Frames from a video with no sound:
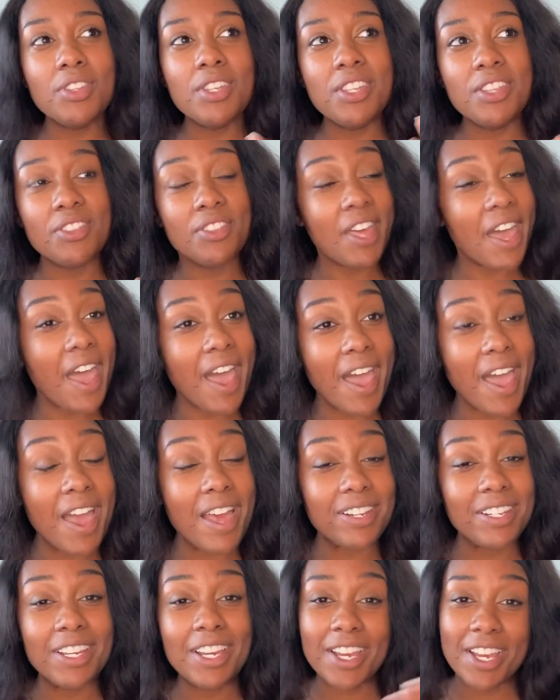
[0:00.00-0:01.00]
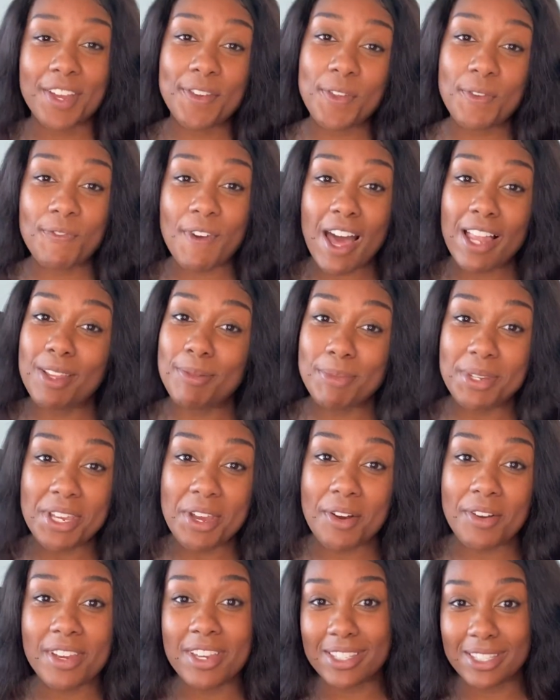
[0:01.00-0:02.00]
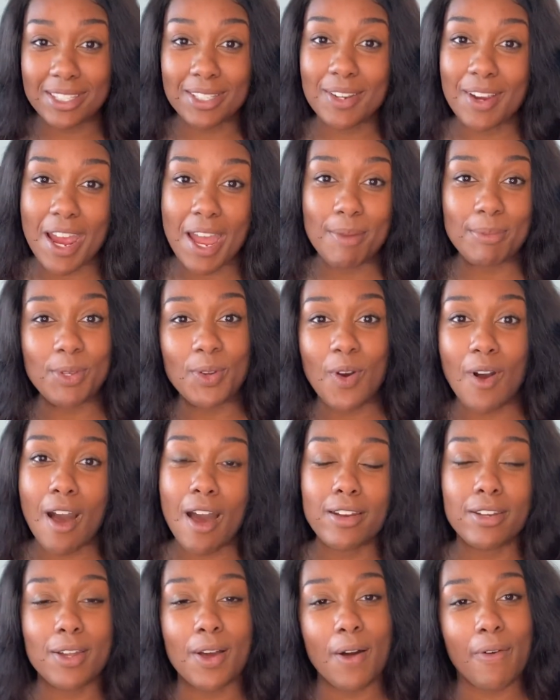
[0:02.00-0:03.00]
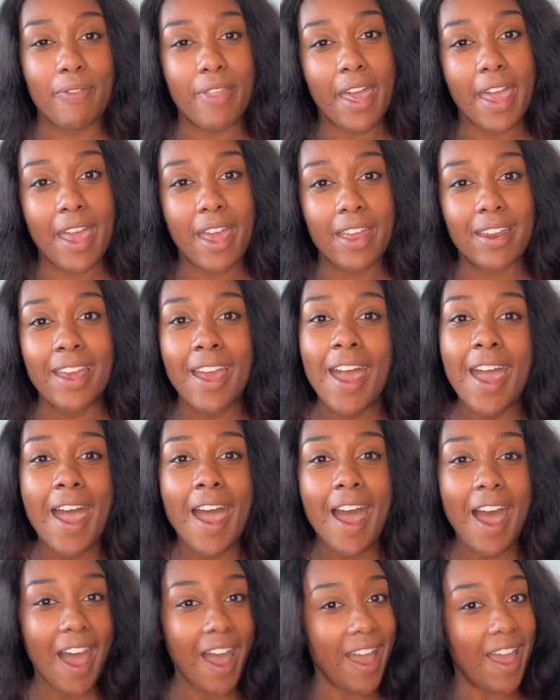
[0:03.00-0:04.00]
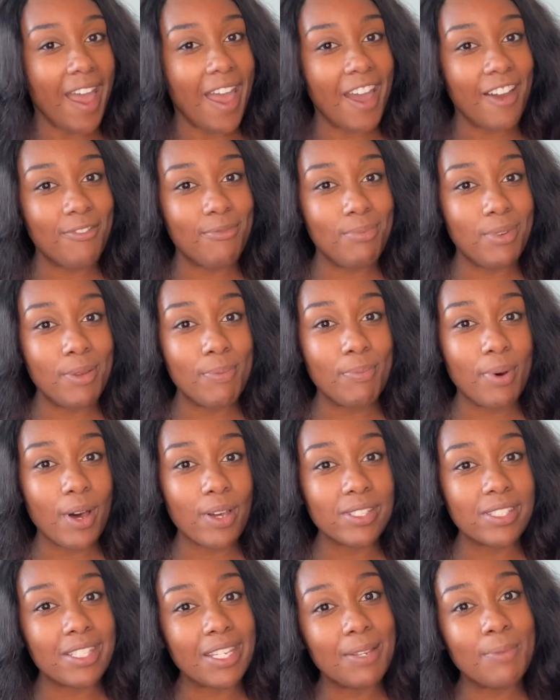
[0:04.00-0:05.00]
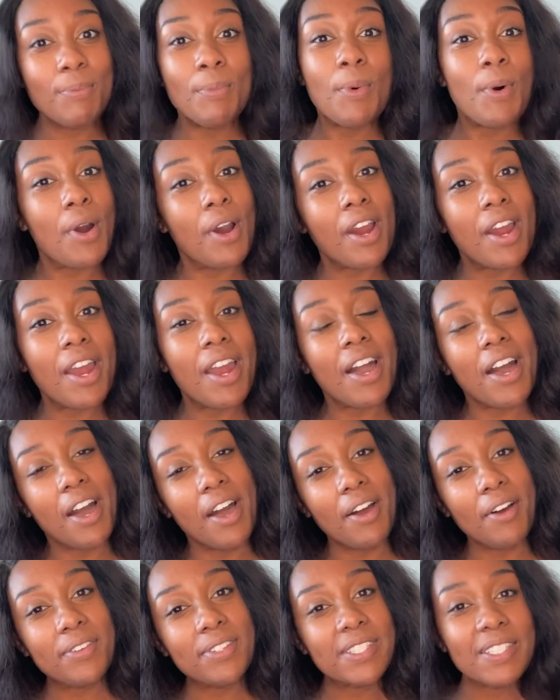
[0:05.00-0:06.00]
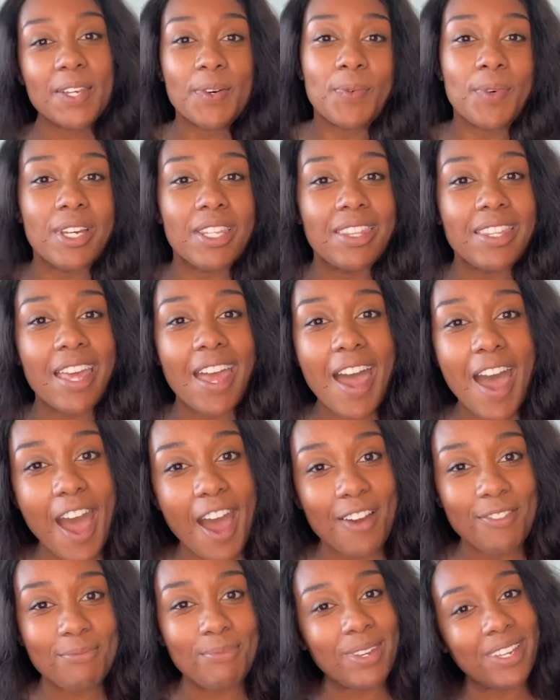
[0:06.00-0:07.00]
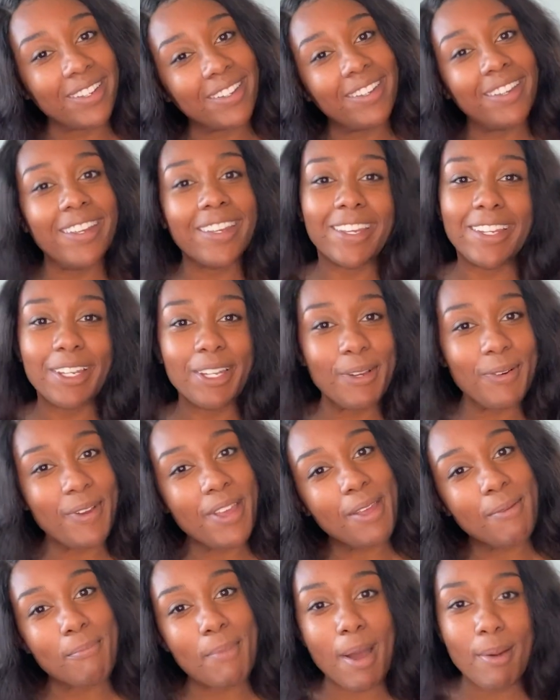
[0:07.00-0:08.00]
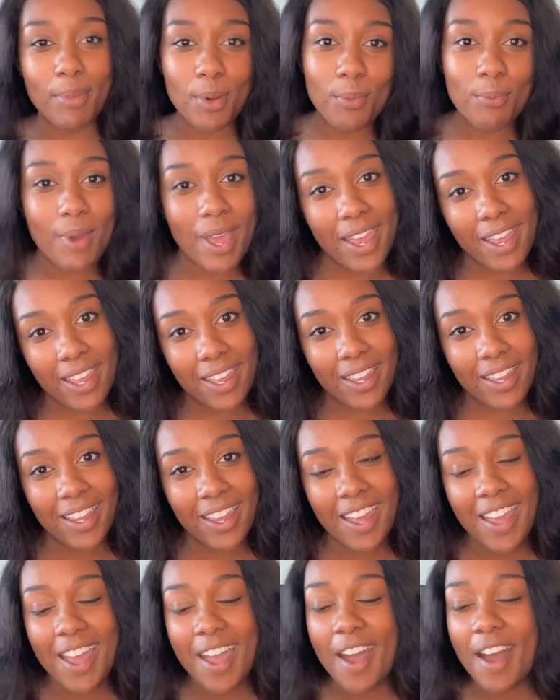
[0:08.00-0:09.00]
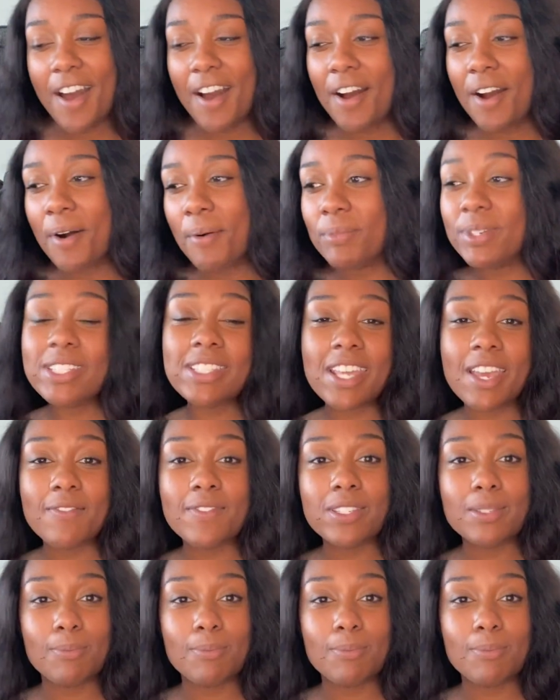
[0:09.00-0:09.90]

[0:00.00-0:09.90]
than that, if you follow me on Instagram, you all know that I have been posting more of someone that I've been kicking it with, my boo bae. His name is